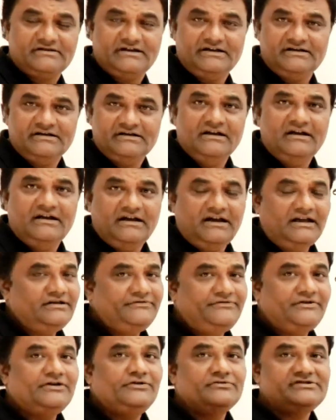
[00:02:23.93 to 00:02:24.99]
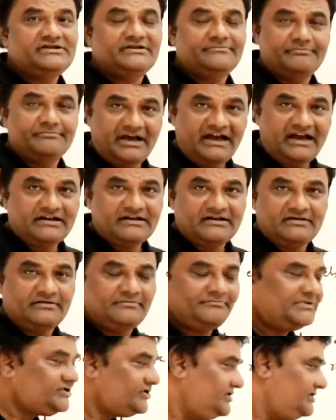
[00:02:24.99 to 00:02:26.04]
right? And if you're using Mac
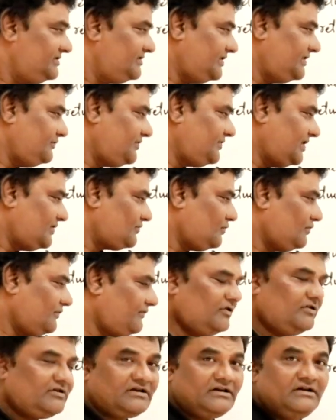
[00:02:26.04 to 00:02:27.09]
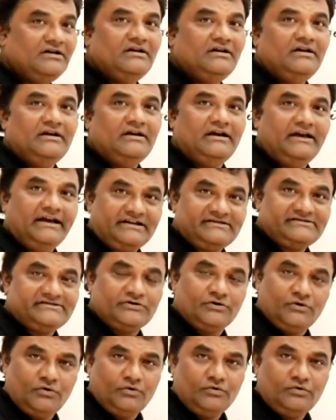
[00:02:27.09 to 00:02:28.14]
machine, then you can go for
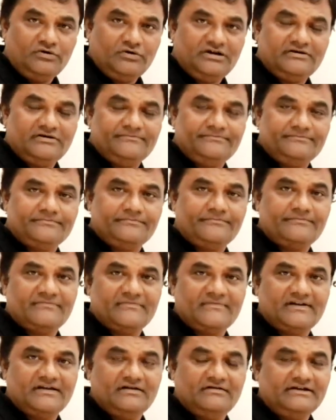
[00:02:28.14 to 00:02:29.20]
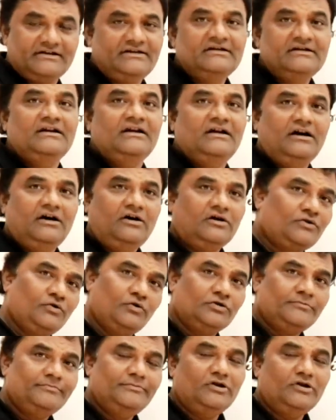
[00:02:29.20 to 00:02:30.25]
Xcode, right? Or
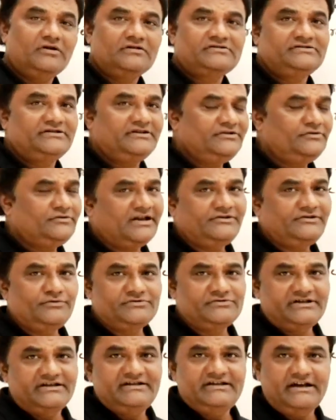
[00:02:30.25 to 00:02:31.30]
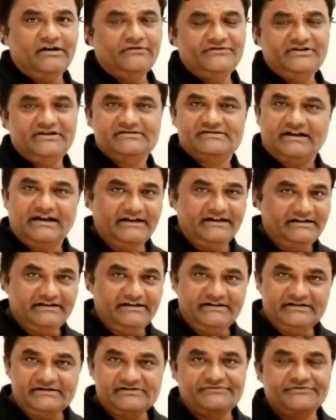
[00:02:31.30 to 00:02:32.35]
Code Blocks. You can use any of these
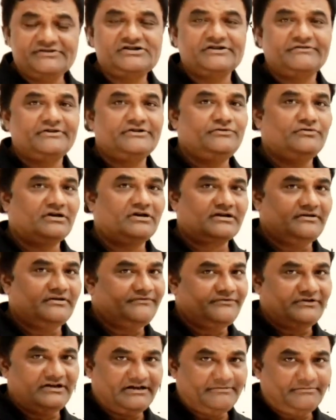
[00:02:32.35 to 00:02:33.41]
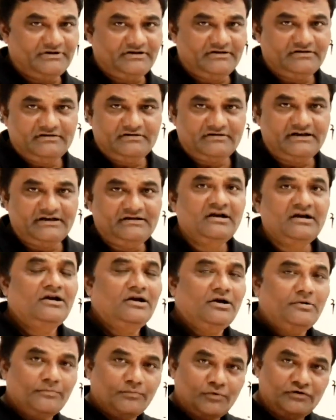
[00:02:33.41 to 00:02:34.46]
IDEs, whichever you are comfortable, right?
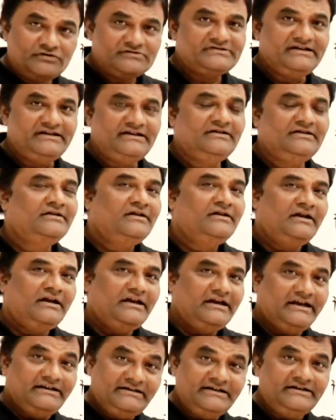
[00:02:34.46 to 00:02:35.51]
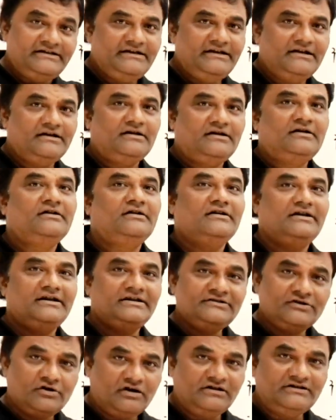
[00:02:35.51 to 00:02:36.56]
Mostly in India,
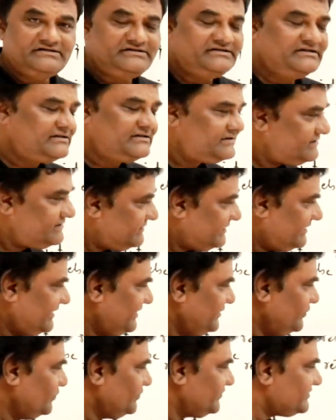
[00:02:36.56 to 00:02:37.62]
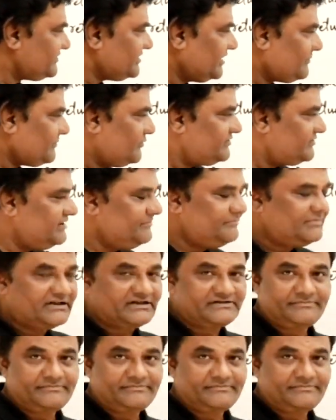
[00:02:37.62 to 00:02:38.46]
in colleges, they use Turbo C++